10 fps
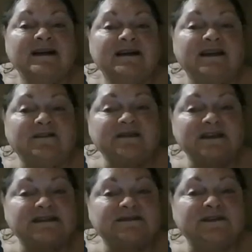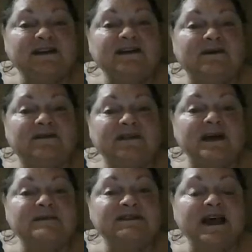give this video a
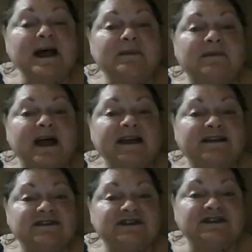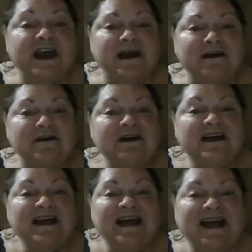thumbs up, like and share,
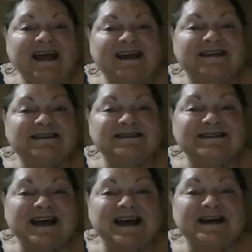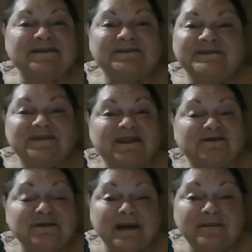and
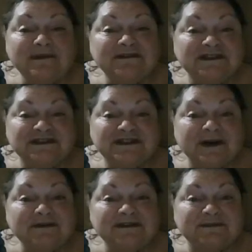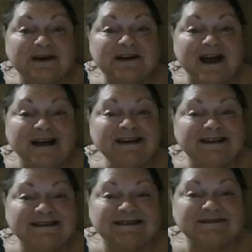remember to show and spread
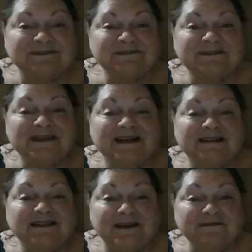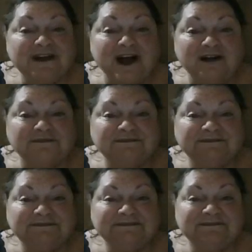kindness. Love y'all.
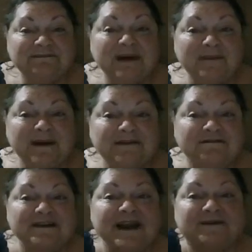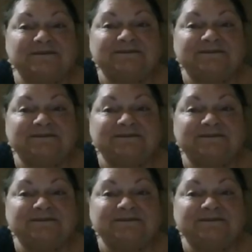Bye-bye for now.